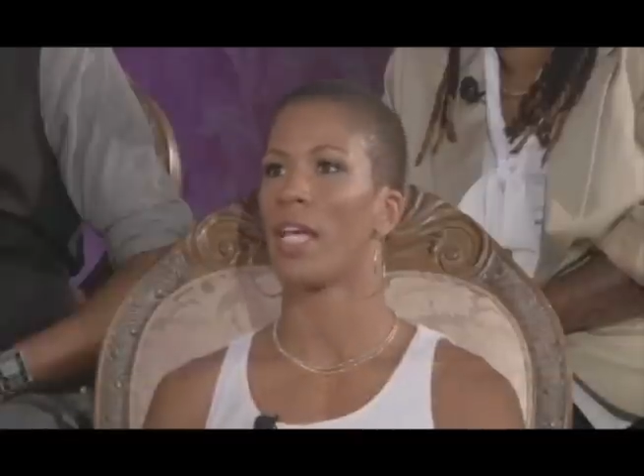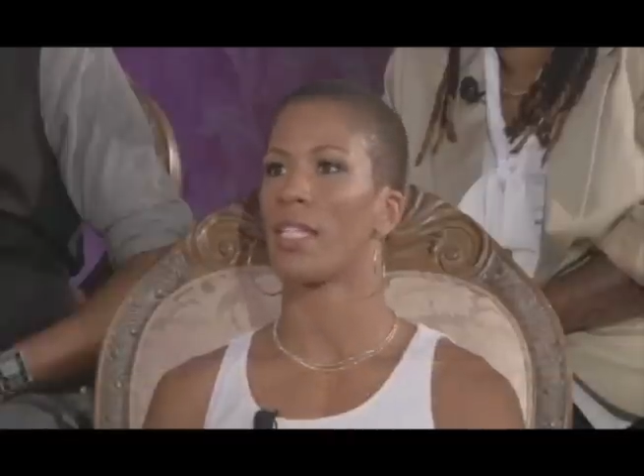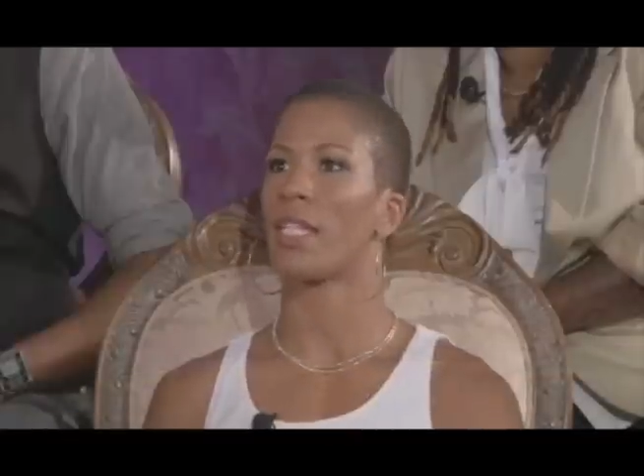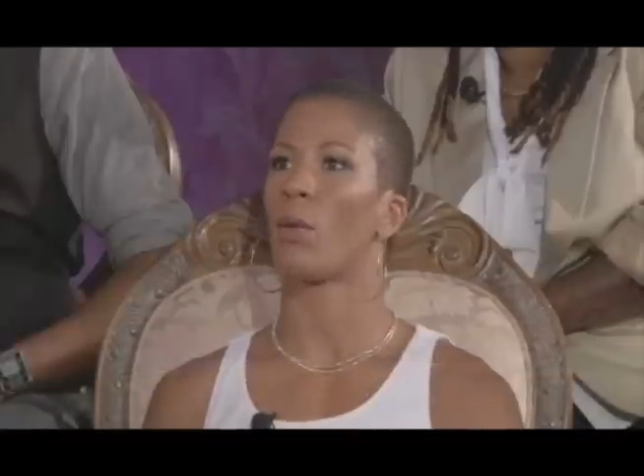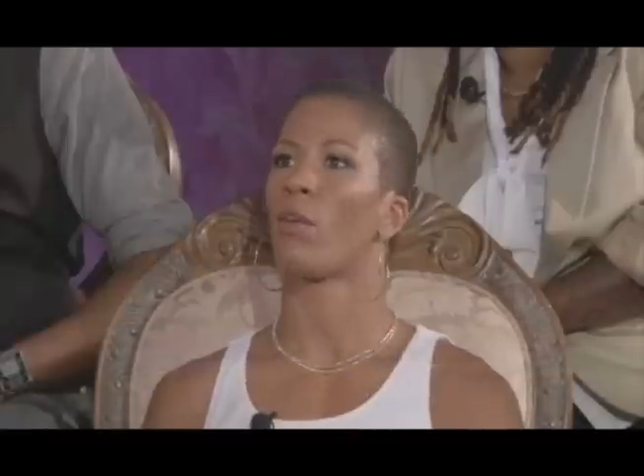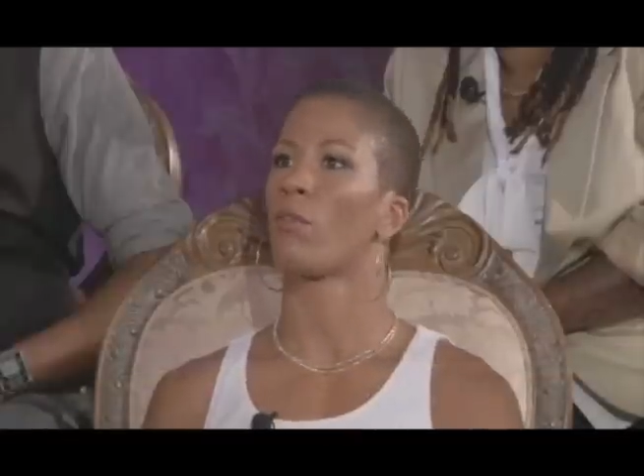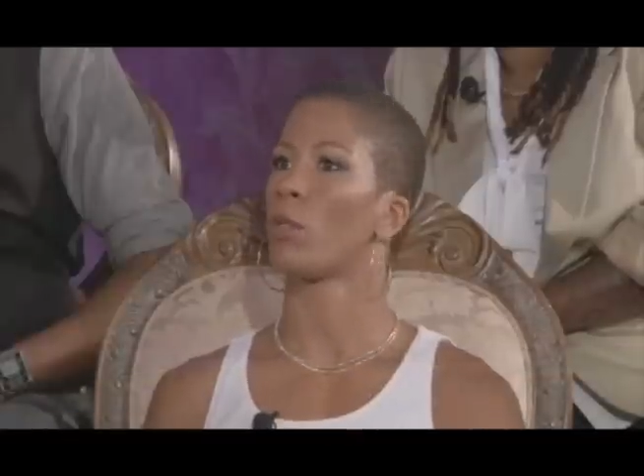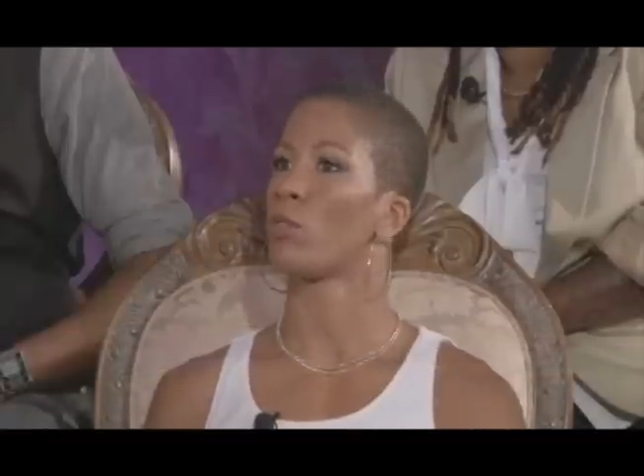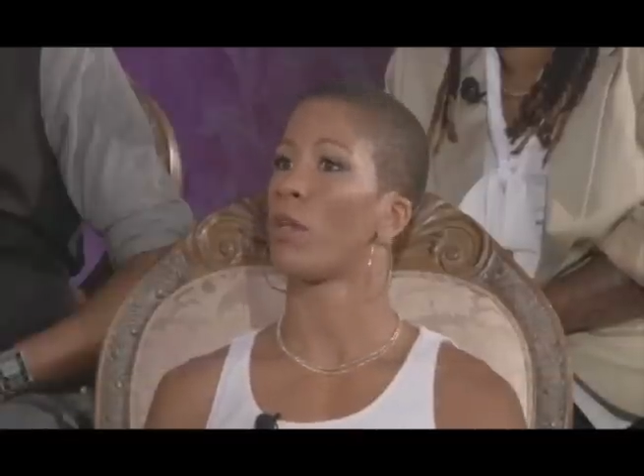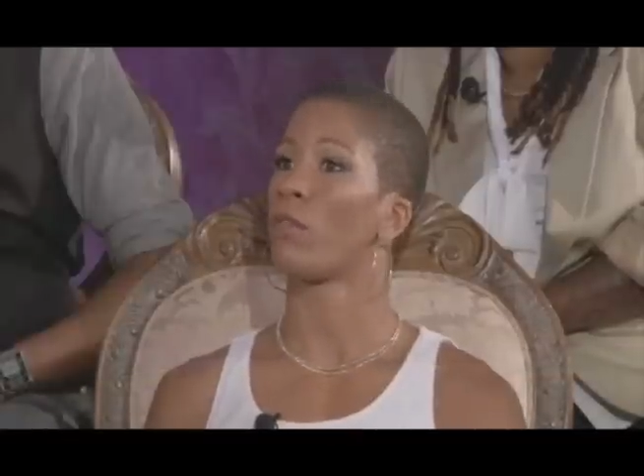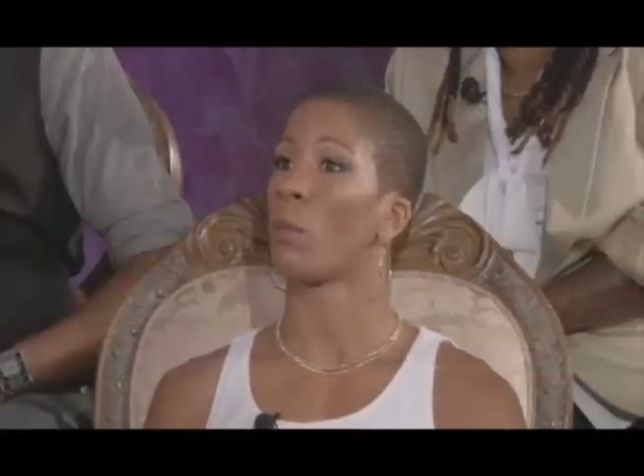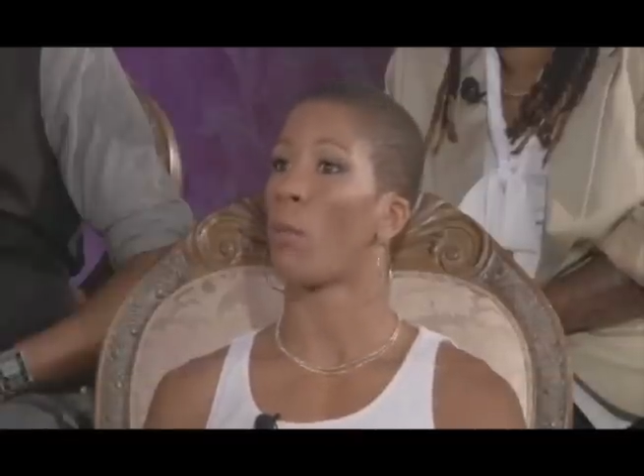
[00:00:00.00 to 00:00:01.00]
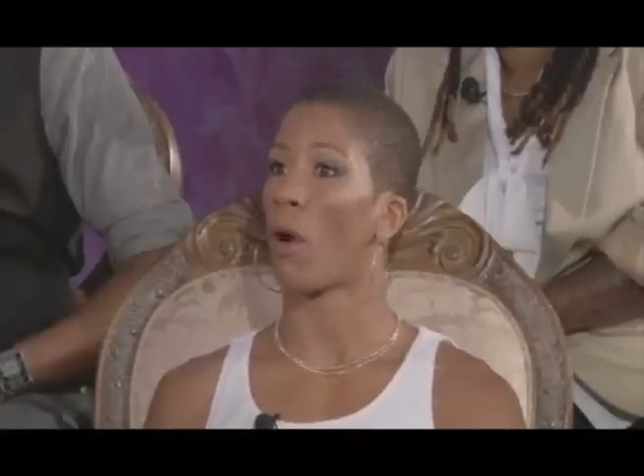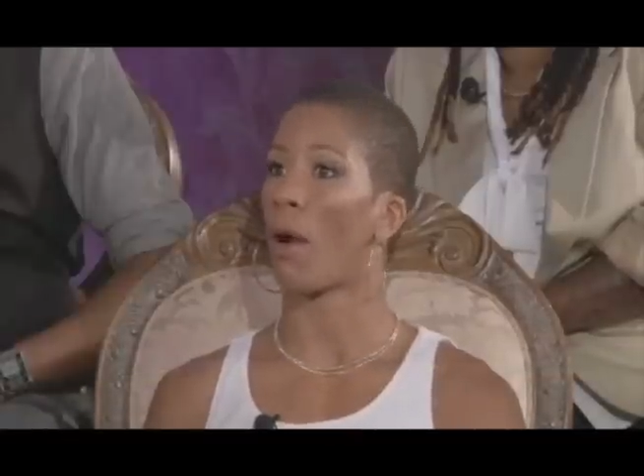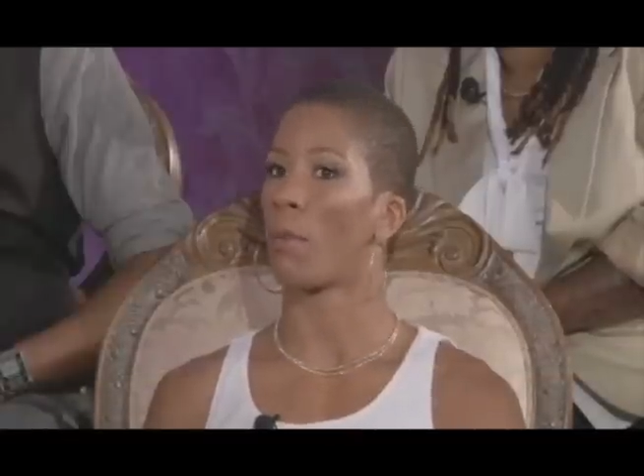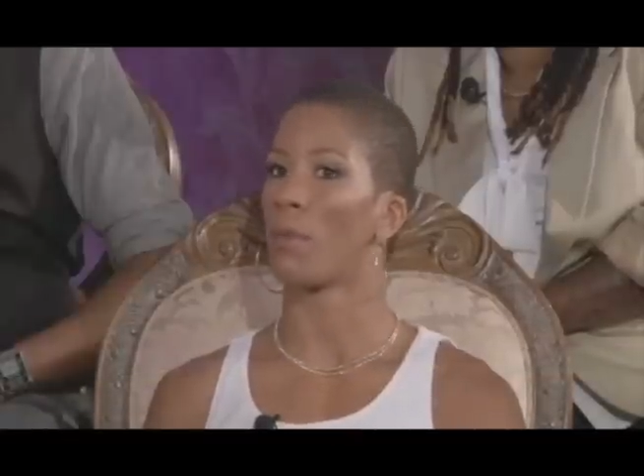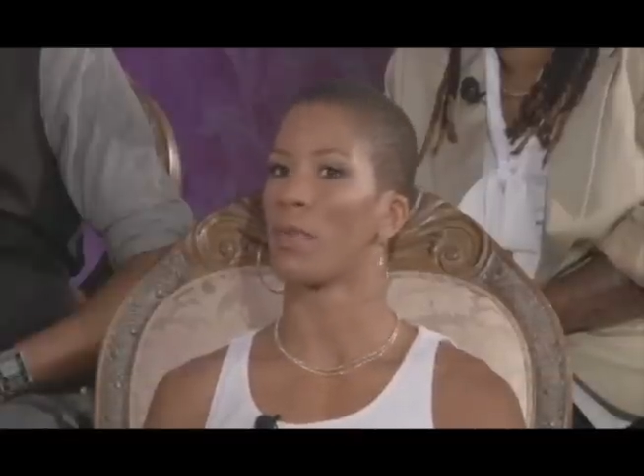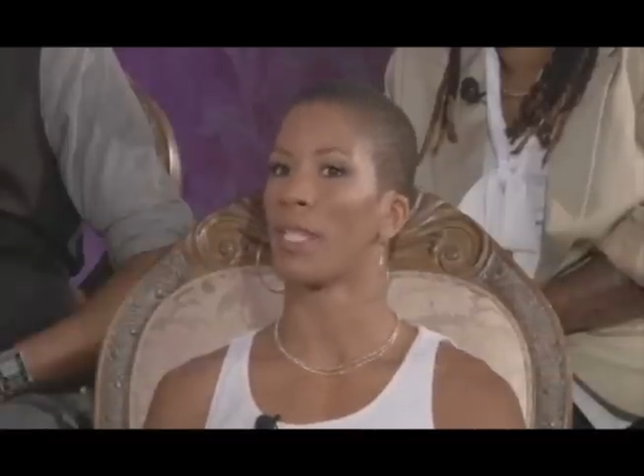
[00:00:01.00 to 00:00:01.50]
stay away from those who have your
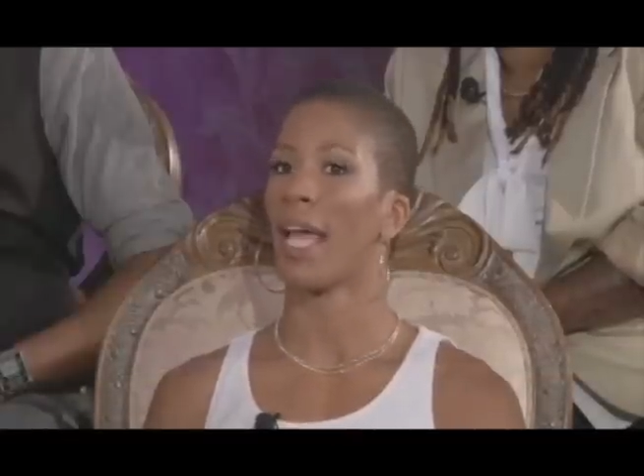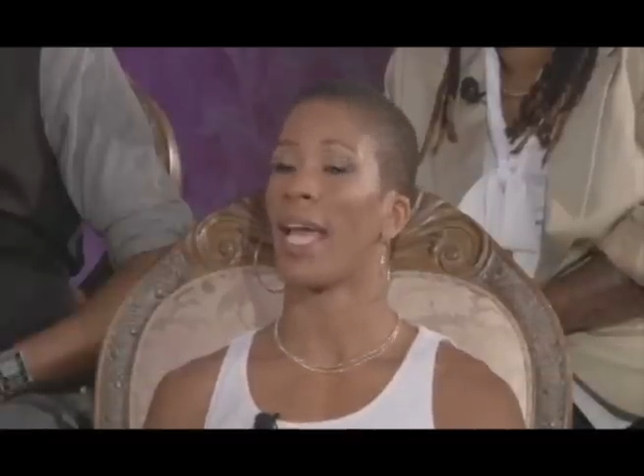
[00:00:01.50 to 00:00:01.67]
problems.